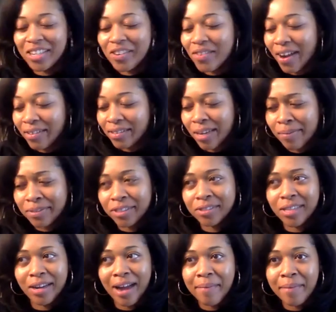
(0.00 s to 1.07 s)
knew where I was coming. She was
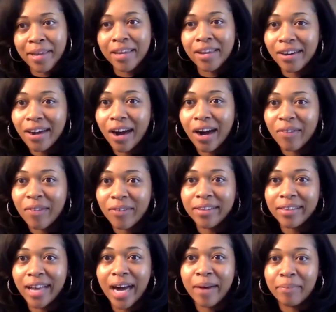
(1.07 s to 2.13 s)
like, I mean, you're offering
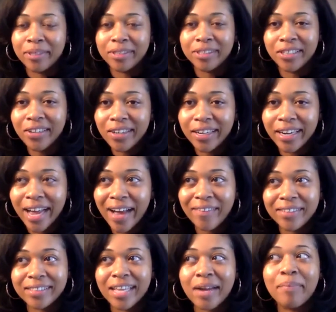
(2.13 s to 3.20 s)
the opportunity. I
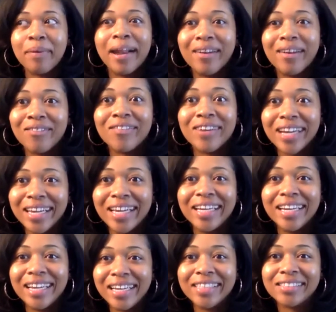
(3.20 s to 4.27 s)
was like, but I really
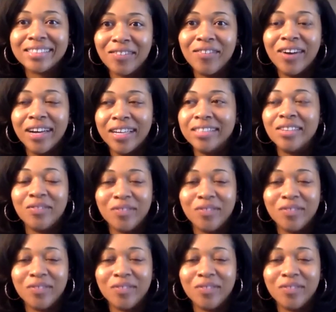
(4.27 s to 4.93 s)
needed someone to